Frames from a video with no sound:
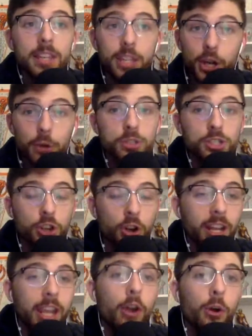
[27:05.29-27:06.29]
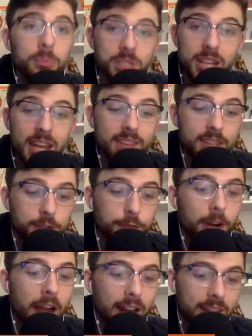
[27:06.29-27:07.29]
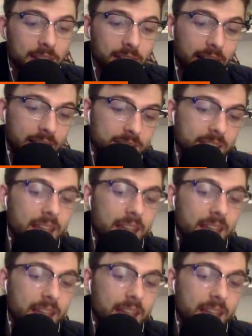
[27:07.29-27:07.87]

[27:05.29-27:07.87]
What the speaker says: the O's start a homestand this Friday that lasts